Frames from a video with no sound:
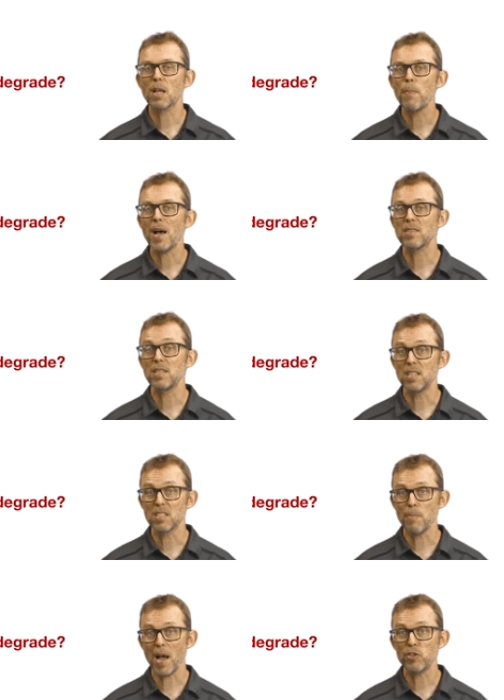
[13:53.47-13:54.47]
capacity does
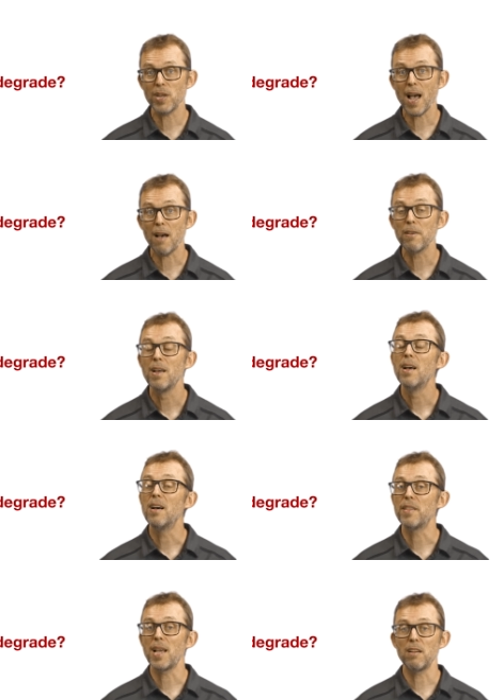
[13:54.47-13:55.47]
the battery have
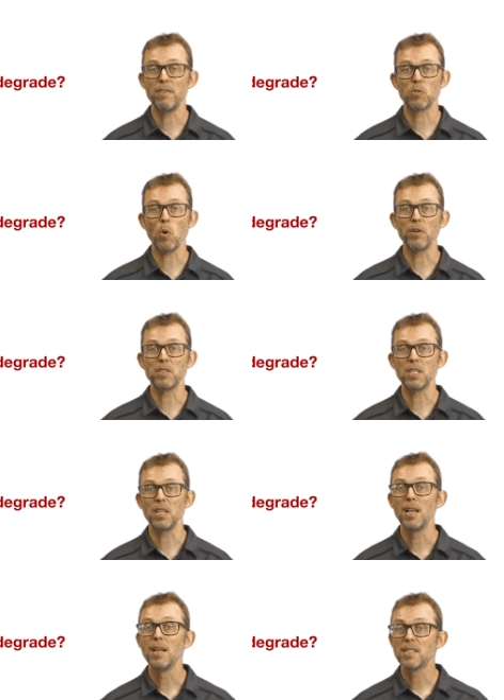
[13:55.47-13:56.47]
at the end of its warranty?